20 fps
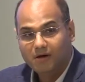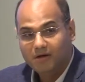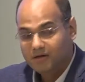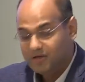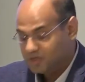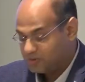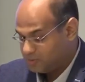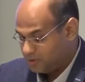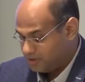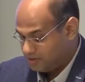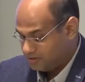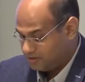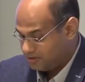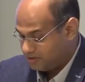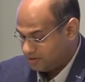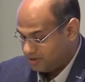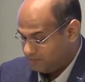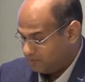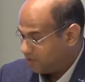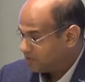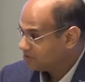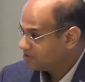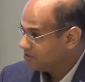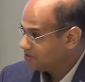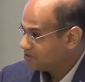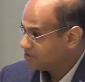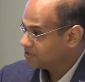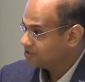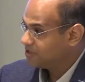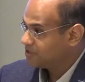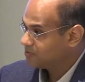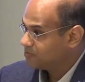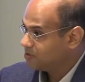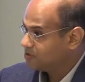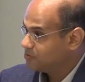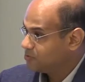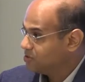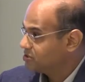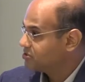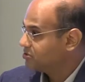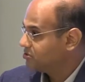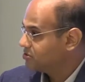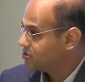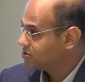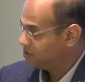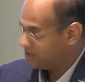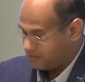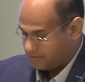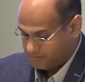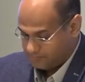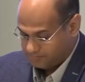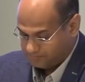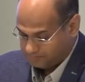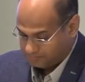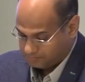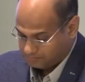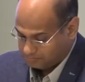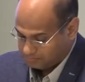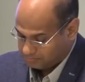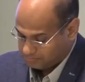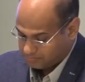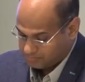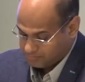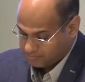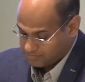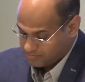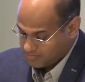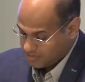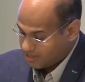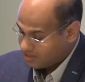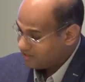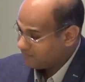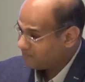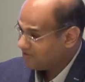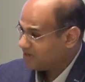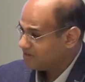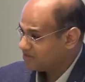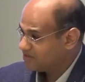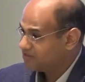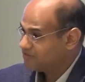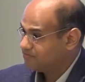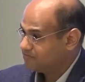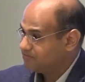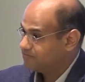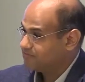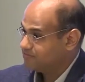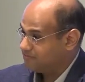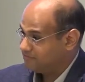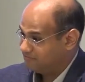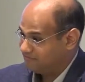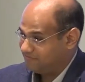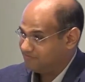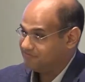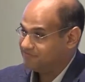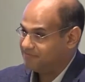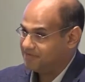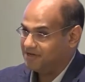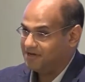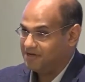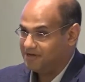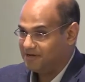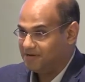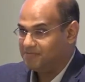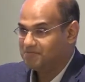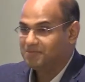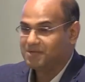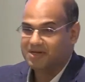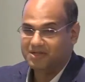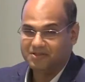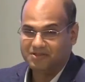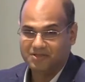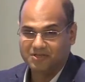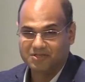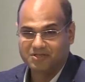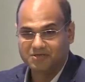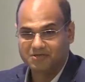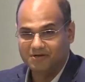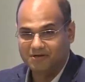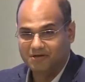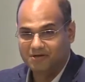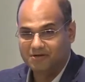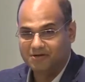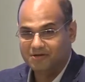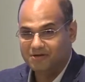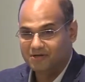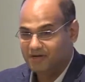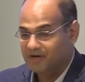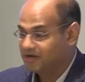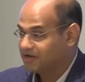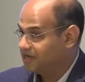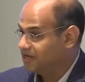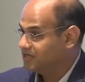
He's been immensely successful in research. In fact, At this young